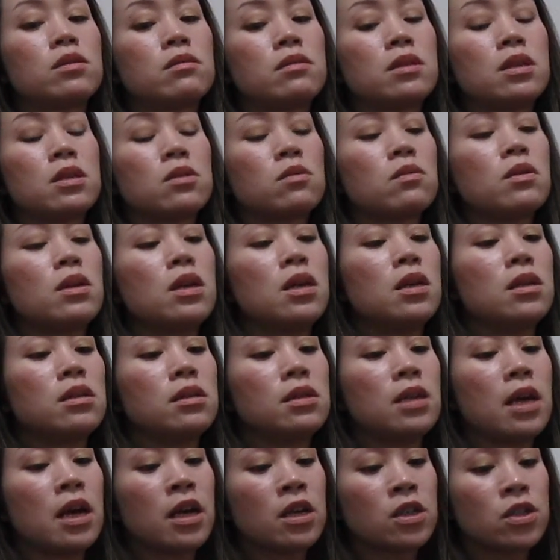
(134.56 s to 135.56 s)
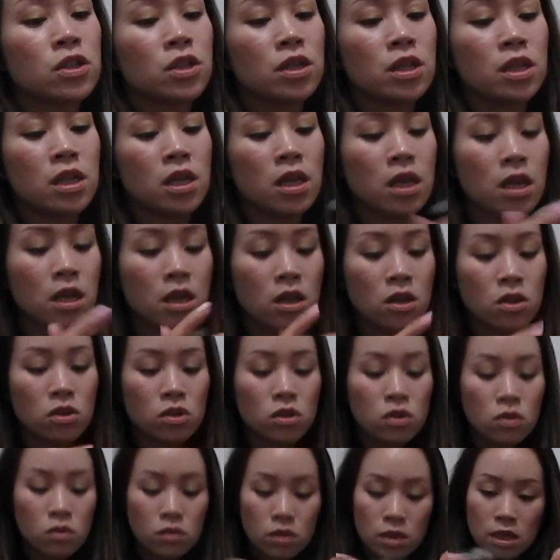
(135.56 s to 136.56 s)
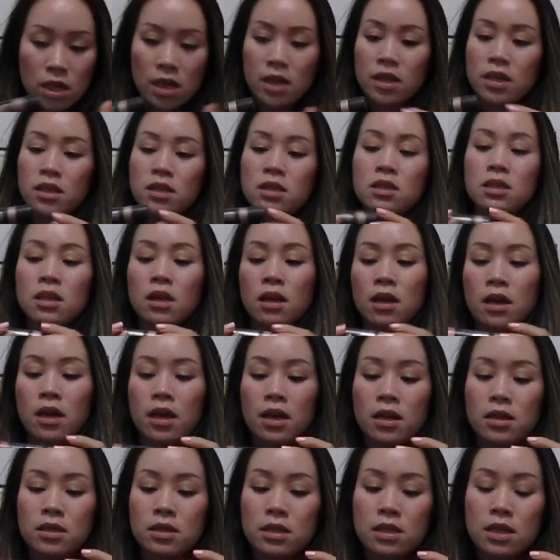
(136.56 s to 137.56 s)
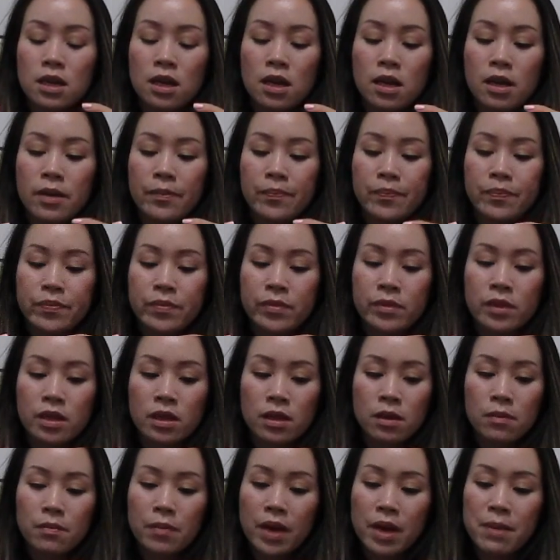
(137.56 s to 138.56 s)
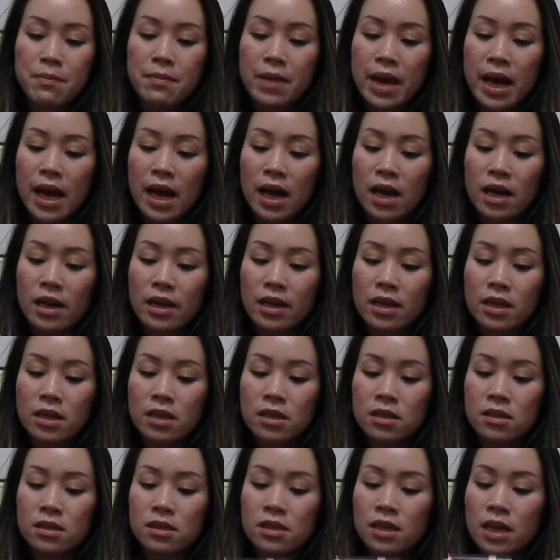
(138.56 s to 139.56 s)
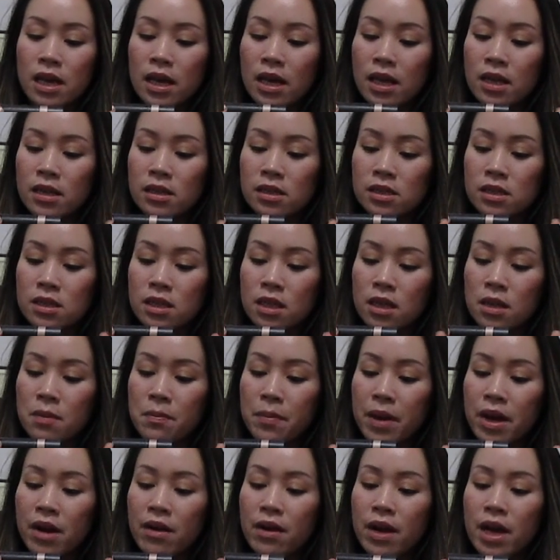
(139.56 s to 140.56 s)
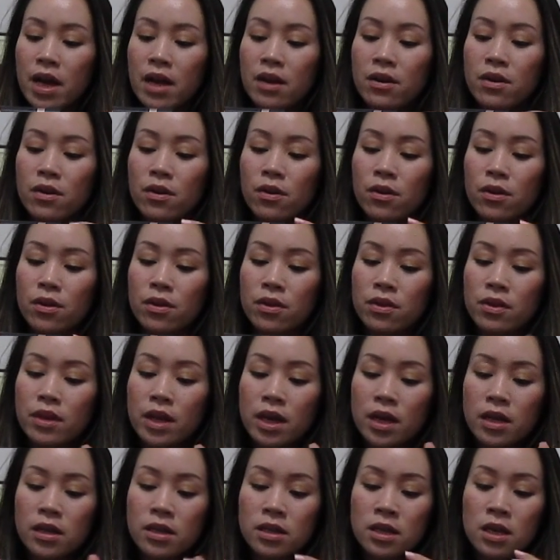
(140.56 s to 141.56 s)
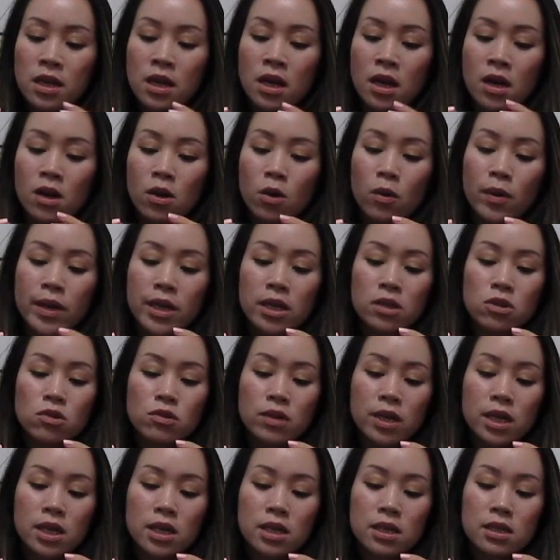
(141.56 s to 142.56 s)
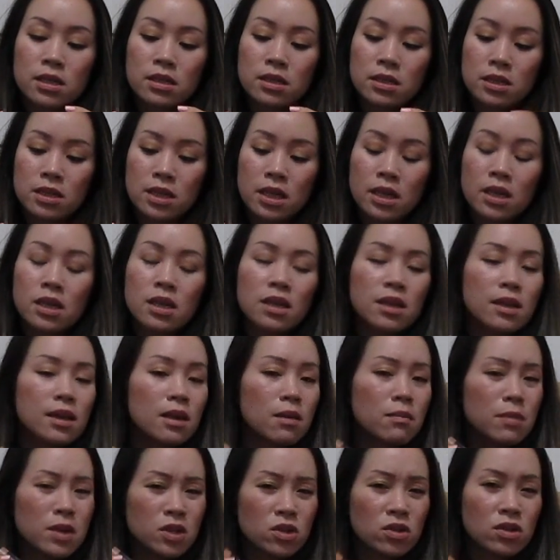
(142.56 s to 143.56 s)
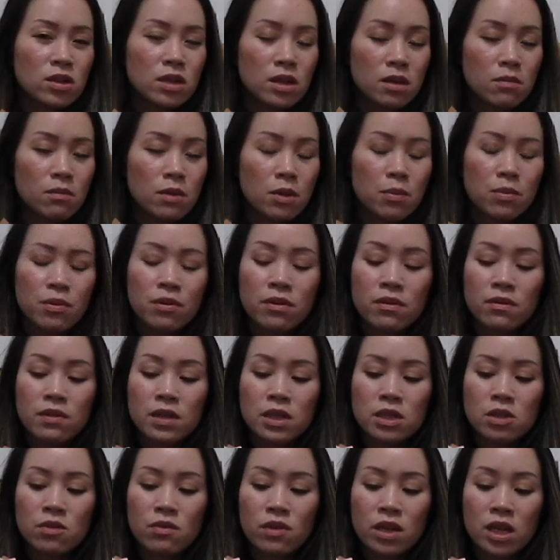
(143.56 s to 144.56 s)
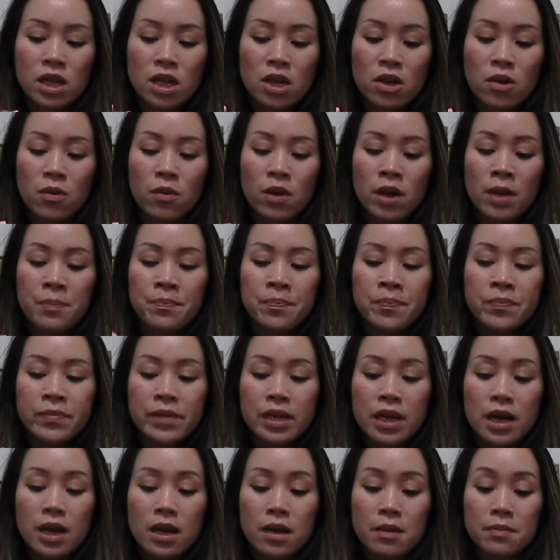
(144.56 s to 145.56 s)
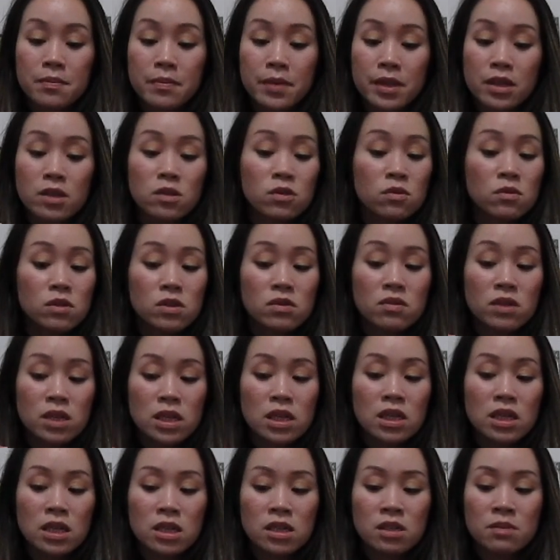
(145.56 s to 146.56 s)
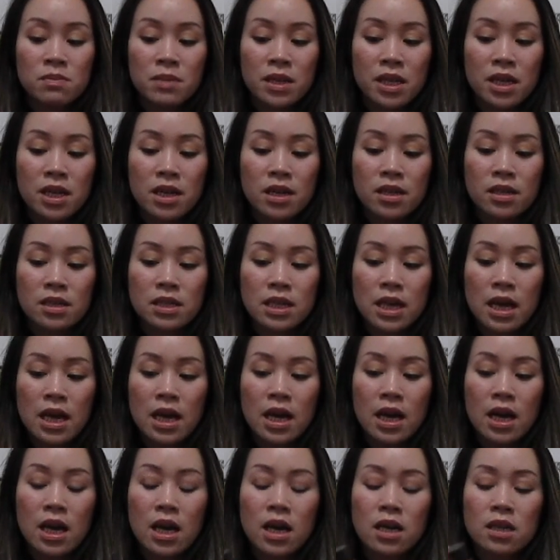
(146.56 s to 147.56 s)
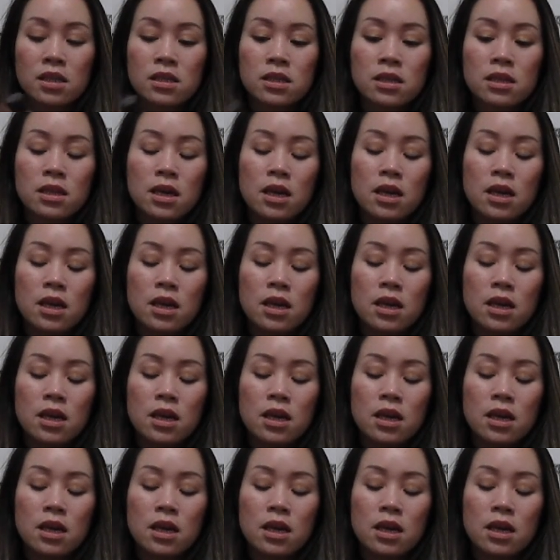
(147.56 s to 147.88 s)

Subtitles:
This one has actually 2 sides. It's by MAC, and it's the Bare and Earthnut Quiktrik stick. I think I mentioned it in my previous video, but this one's really nice because it has